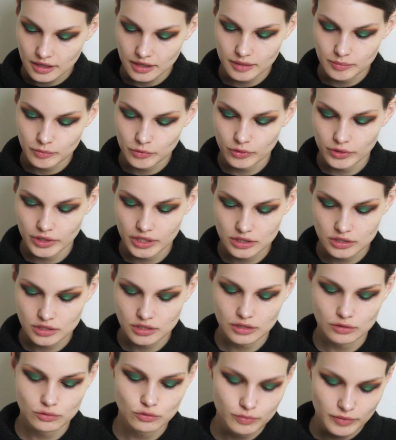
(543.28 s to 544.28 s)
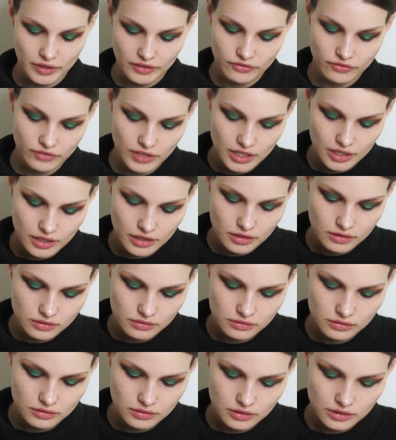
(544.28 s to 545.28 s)
I'm going to use my finger
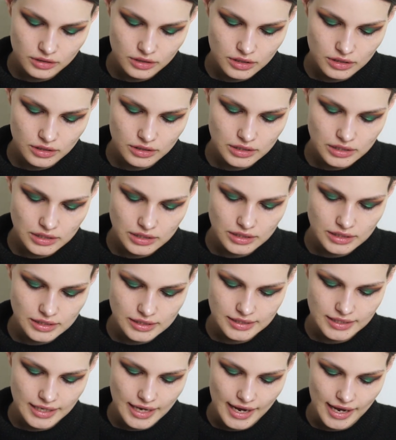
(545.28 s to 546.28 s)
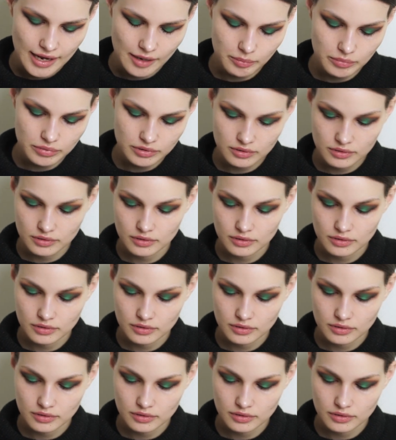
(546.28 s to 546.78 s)
to dab